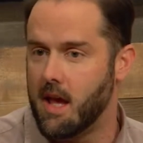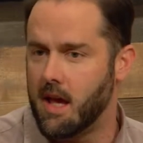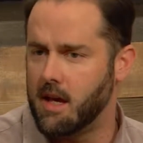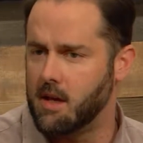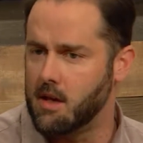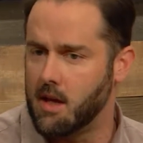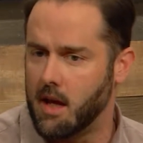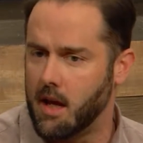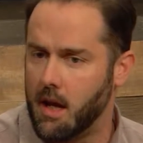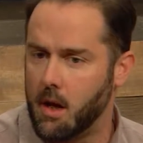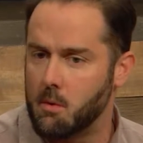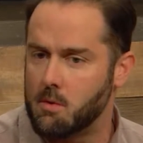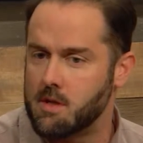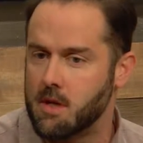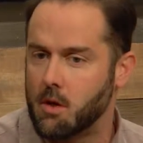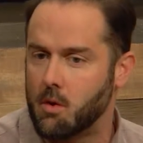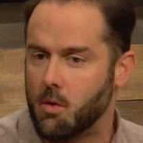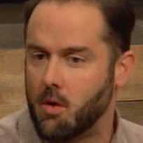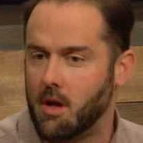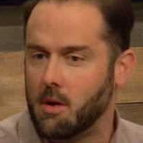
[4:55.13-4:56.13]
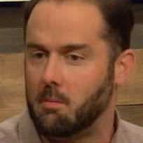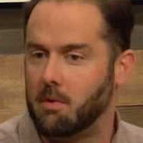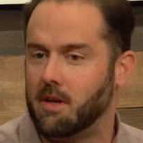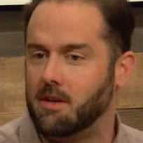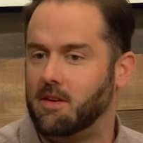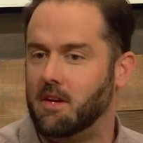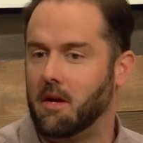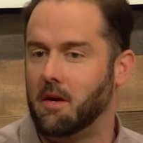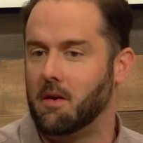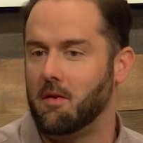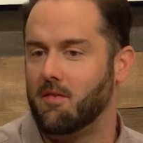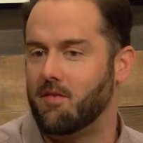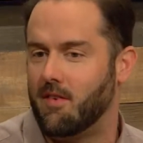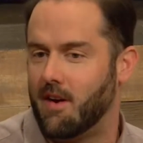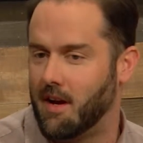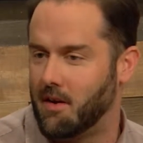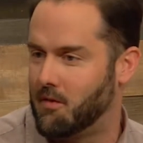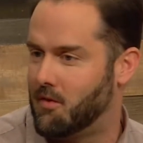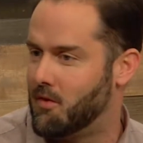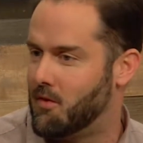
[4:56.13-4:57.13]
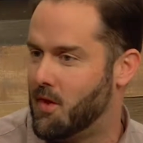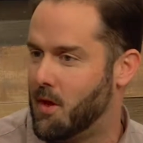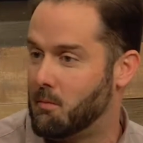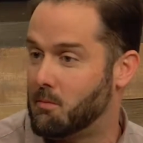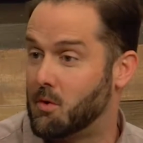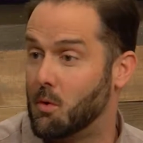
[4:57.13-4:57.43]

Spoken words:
it was incredibly dignifying for them